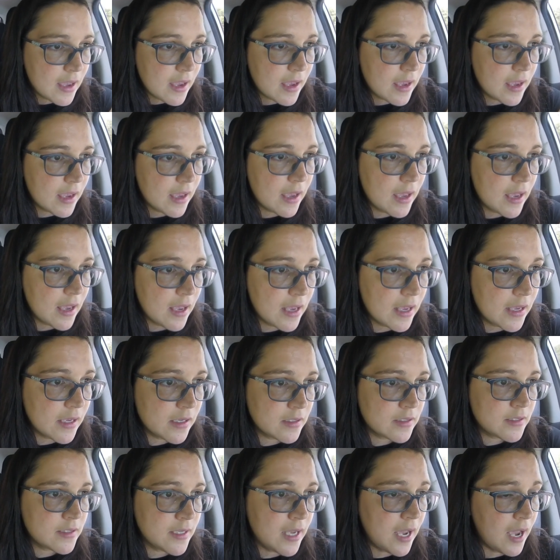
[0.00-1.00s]

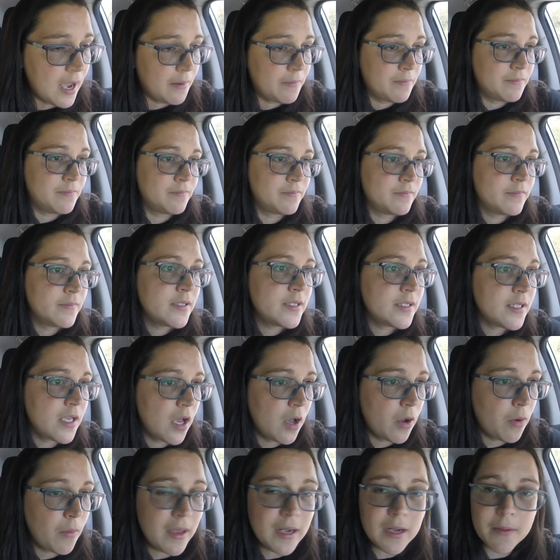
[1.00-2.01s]
And yeah,
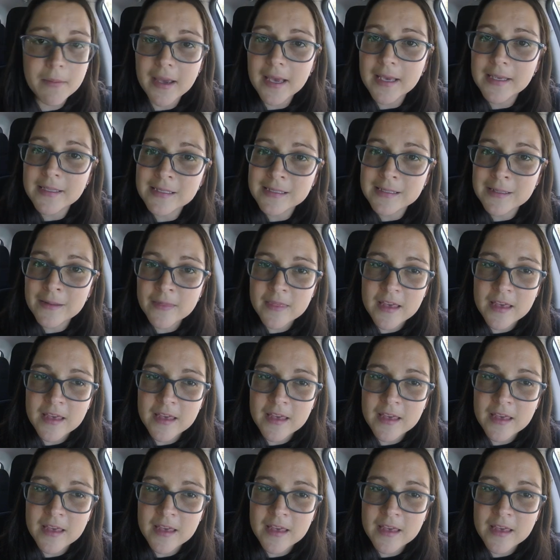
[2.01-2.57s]
so anyways,